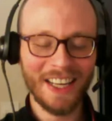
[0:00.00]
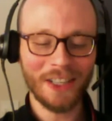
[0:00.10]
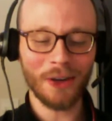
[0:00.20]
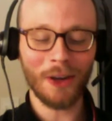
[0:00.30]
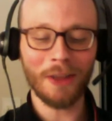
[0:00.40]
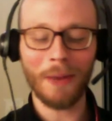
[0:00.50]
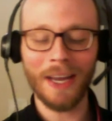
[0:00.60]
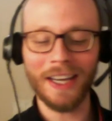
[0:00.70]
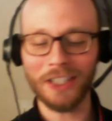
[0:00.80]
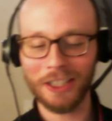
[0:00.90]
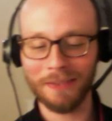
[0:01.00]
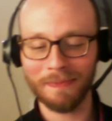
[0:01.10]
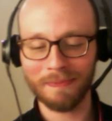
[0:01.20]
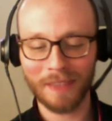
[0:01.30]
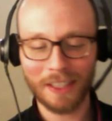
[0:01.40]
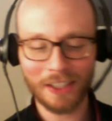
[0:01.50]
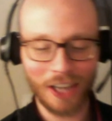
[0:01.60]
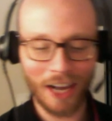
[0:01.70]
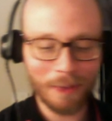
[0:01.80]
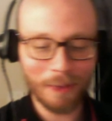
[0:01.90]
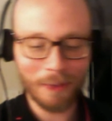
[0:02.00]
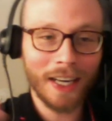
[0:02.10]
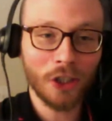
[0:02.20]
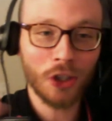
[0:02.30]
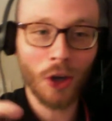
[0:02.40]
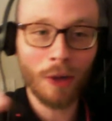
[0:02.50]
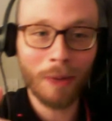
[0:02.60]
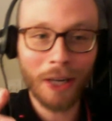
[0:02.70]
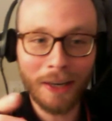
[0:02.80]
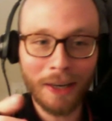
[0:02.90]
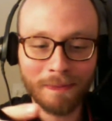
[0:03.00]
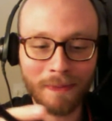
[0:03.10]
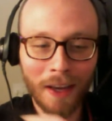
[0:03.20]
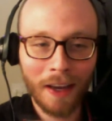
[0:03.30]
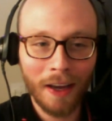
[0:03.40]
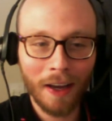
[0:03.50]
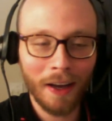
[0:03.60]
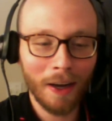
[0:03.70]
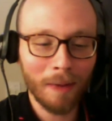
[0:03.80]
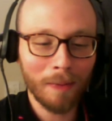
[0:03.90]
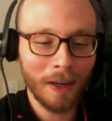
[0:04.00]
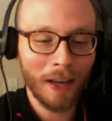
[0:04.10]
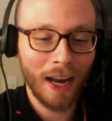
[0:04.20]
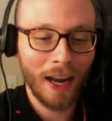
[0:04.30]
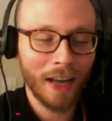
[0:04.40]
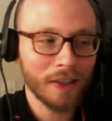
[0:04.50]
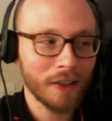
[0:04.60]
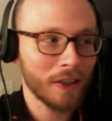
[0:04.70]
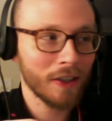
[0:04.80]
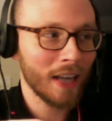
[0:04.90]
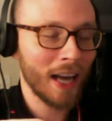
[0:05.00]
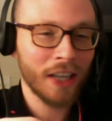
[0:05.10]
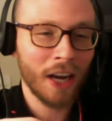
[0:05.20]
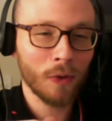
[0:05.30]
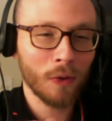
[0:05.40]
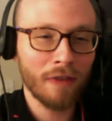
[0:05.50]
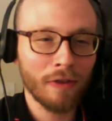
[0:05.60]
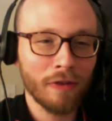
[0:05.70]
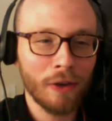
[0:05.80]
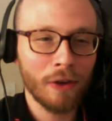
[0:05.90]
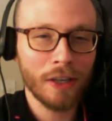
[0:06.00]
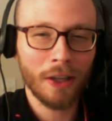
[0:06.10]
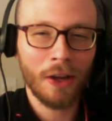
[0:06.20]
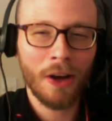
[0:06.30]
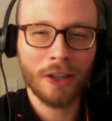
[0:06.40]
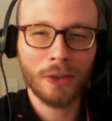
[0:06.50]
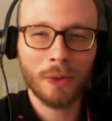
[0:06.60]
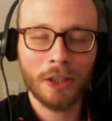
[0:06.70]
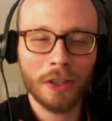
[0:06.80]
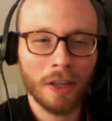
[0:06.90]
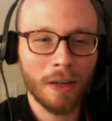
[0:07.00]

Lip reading: So on the pitch, Scotland played against Germany. And actually got rave reviews in a loss, which